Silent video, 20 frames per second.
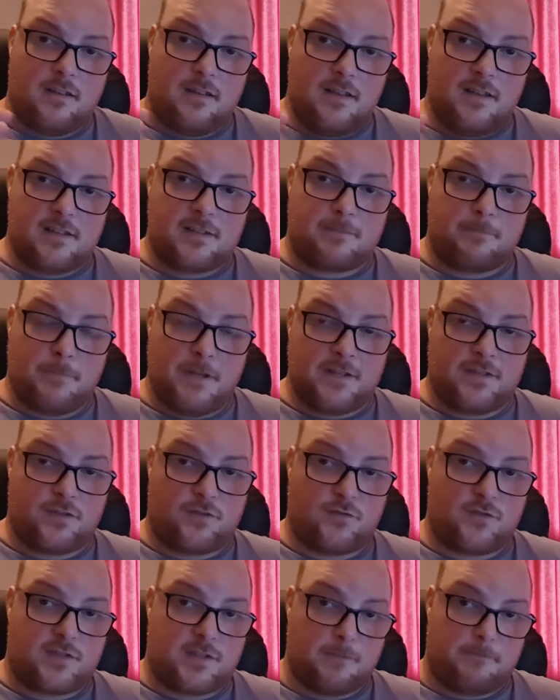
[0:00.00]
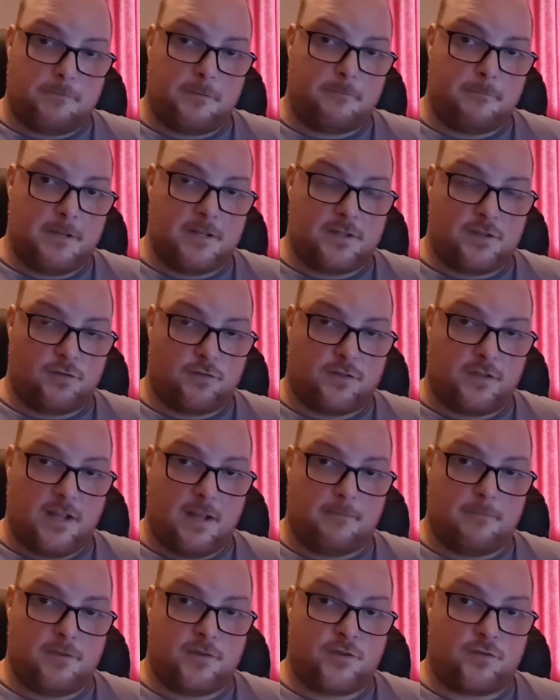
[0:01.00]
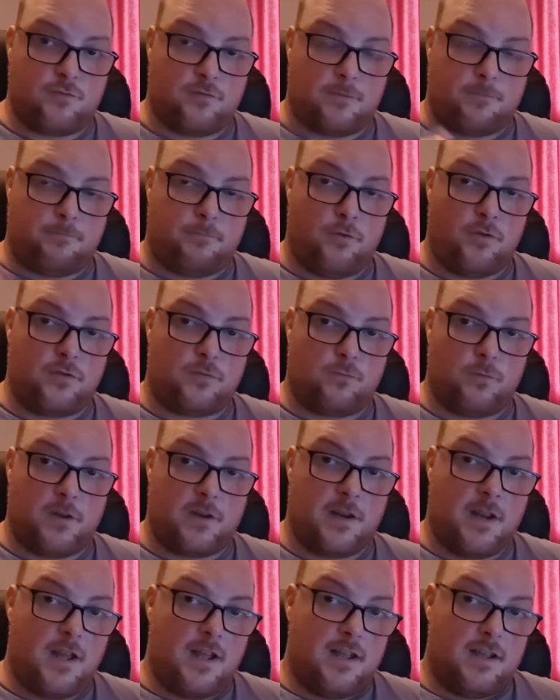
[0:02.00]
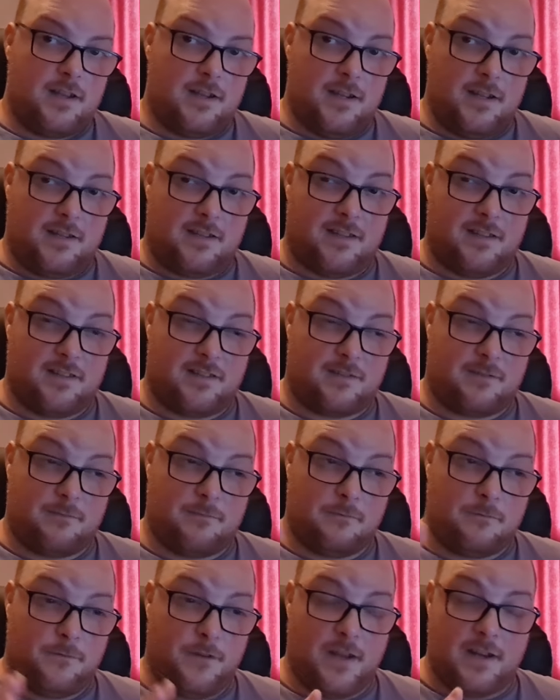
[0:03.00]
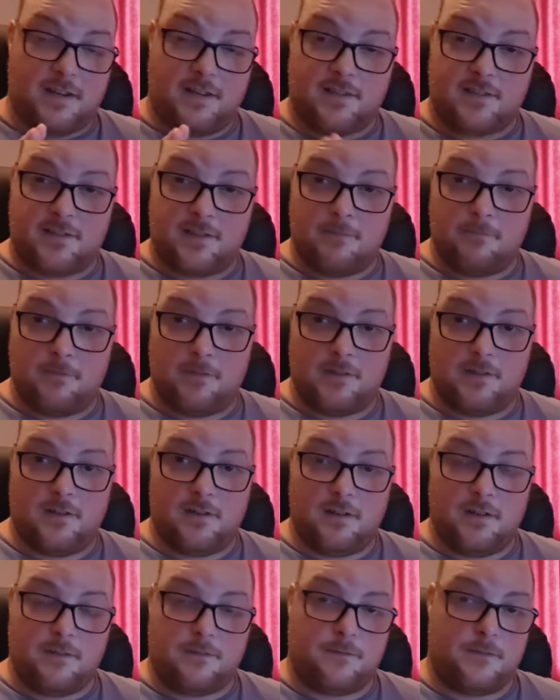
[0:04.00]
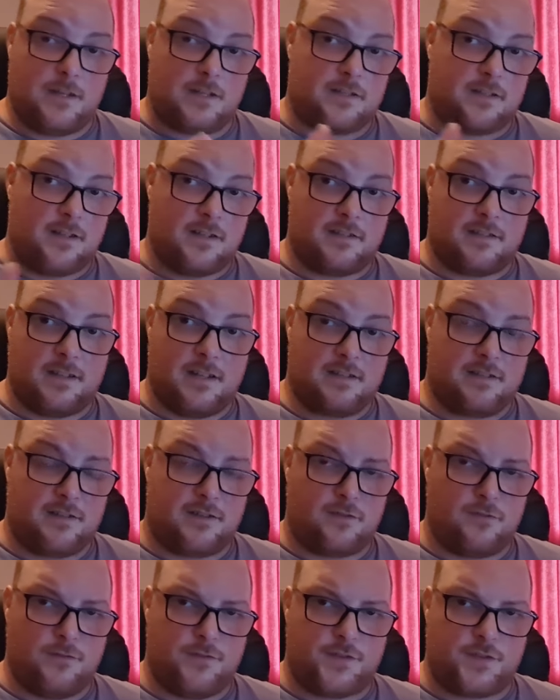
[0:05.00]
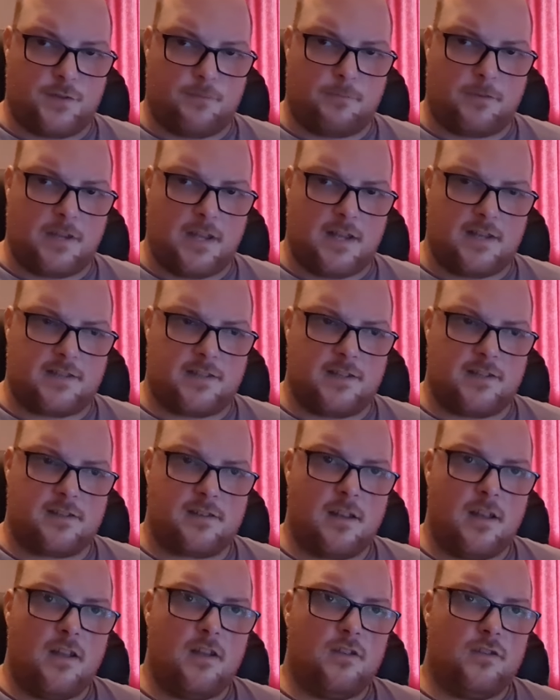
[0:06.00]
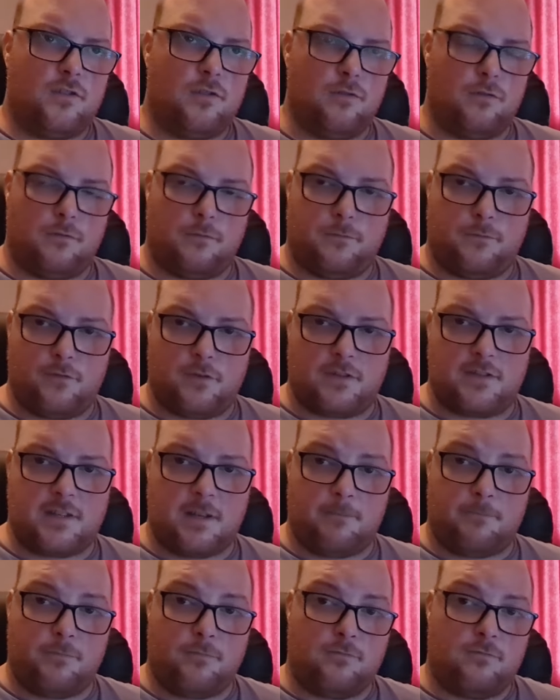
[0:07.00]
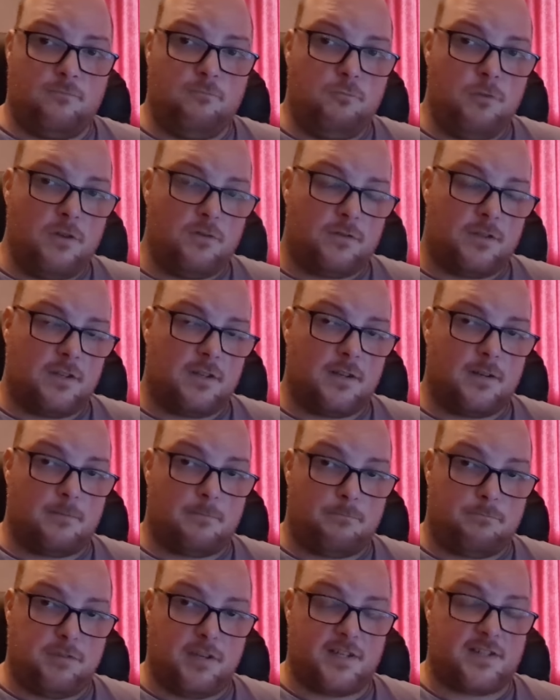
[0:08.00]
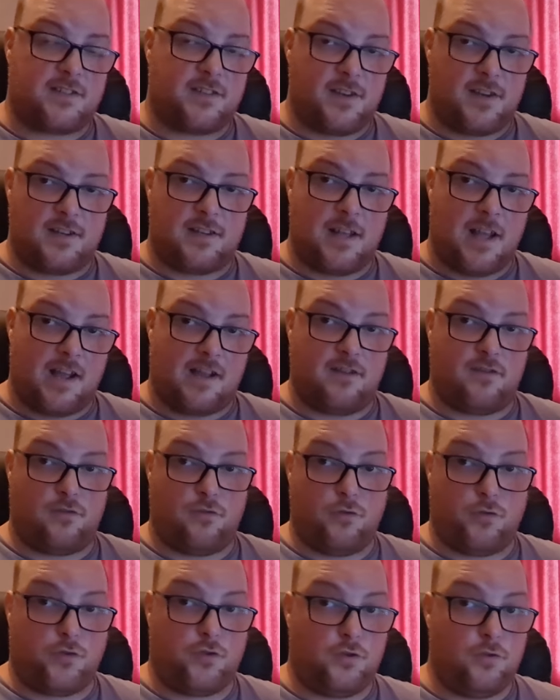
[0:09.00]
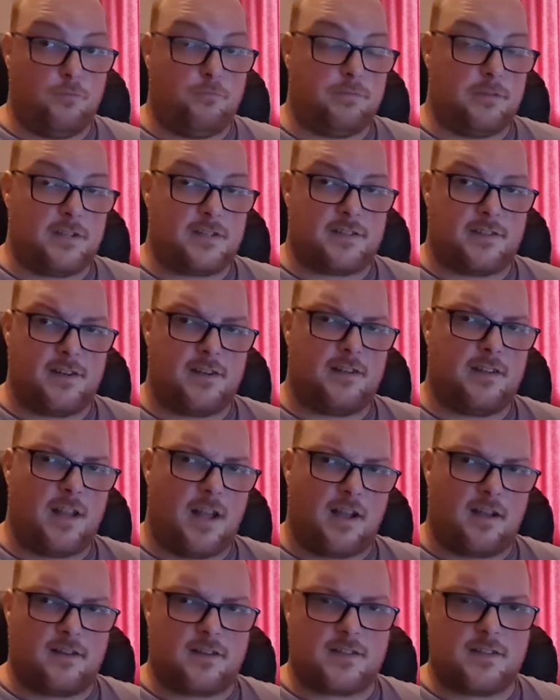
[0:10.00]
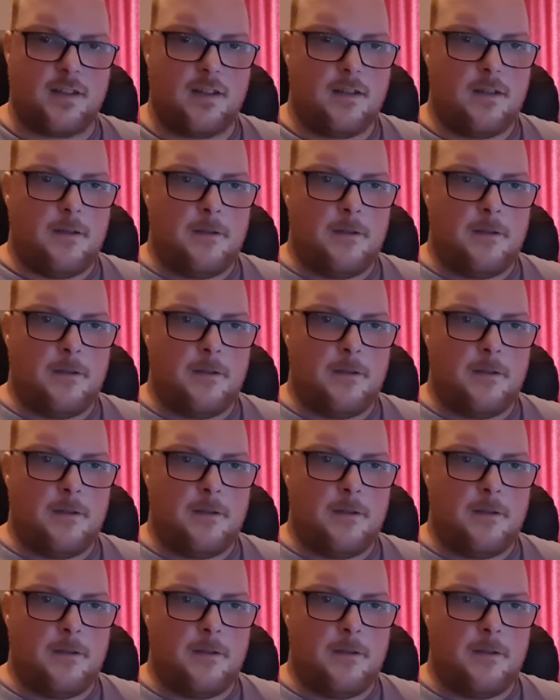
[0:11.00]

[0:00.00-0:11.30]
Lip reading: is meant to supplement your damage to the point where it is very similar, if not identical in some cases, to, for example, wielding a +3 dagger or 2+3 daggers